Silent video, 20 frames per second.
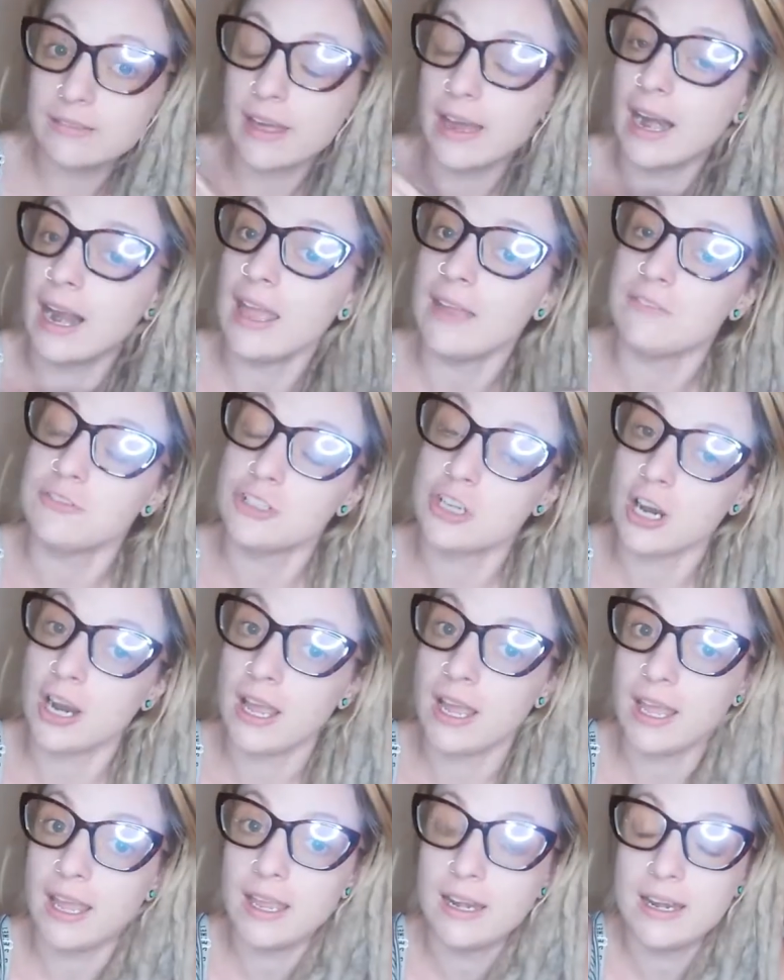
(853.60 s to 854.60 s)
that I've
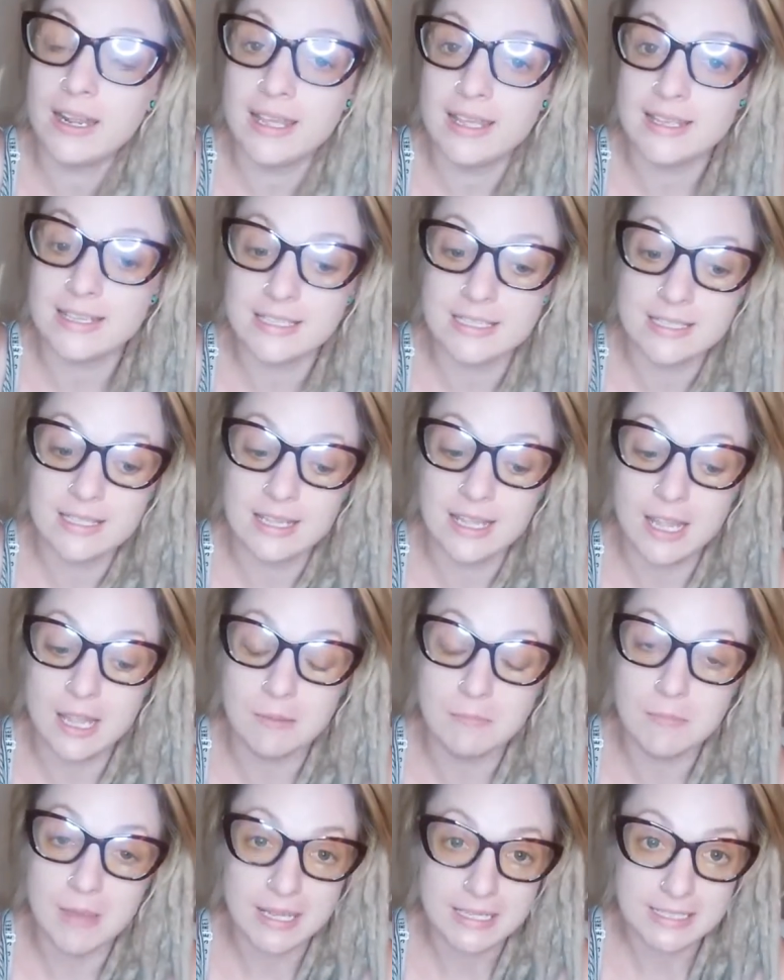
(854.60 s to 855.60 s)
tried is the
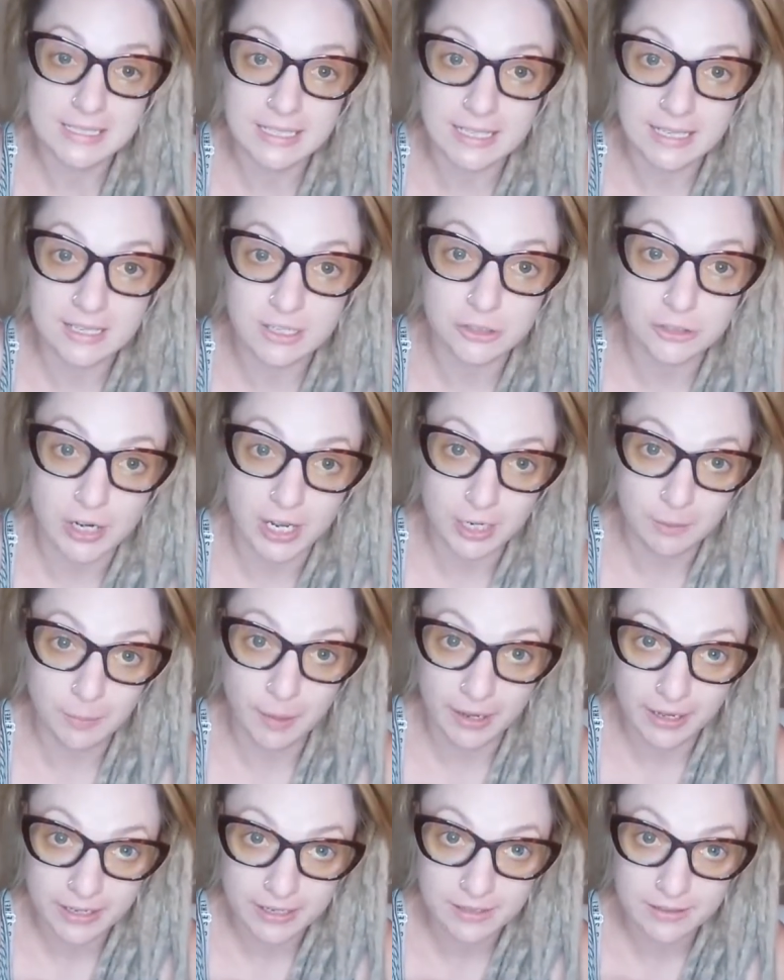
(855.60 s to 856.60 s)
messy dread
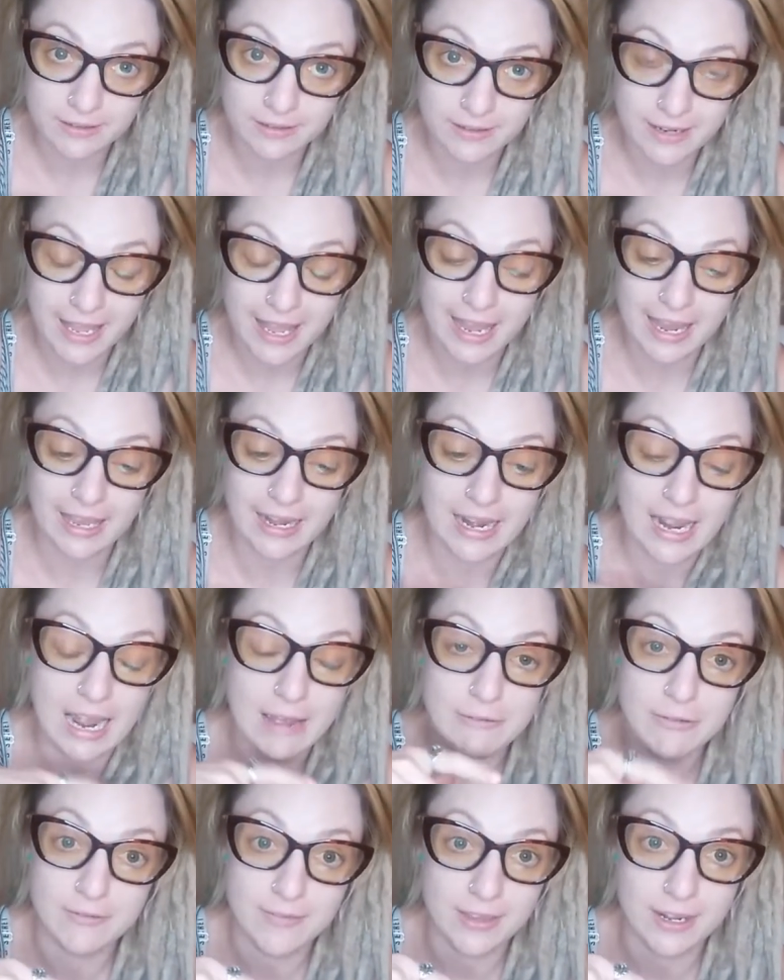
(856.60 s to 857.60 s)
bun, and I
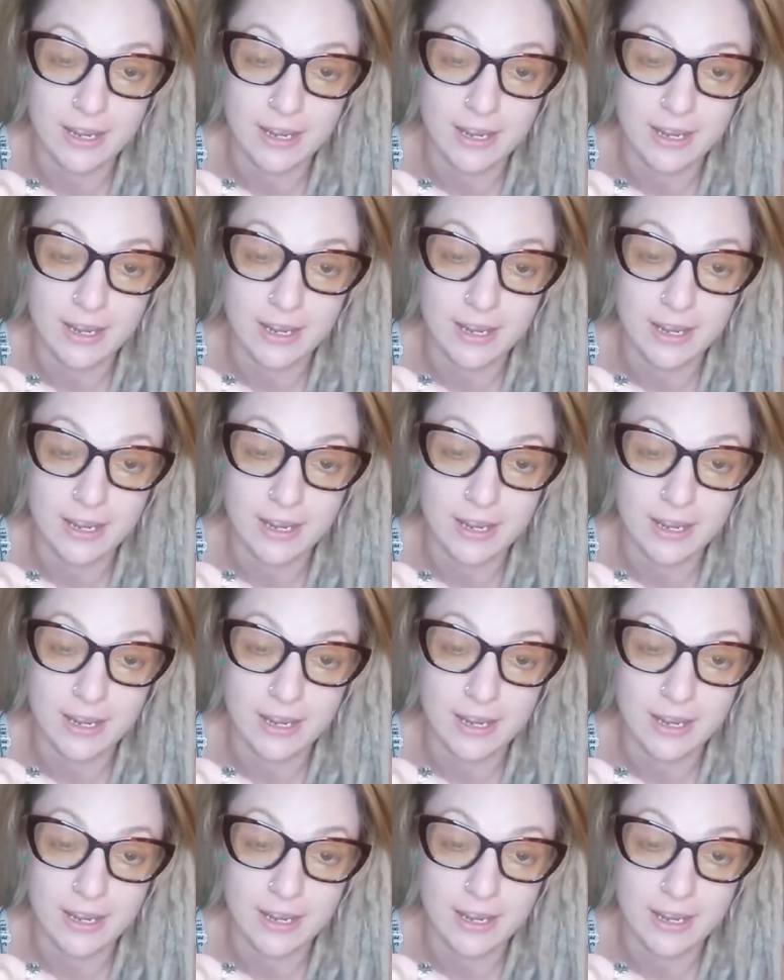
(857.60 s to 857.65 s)
have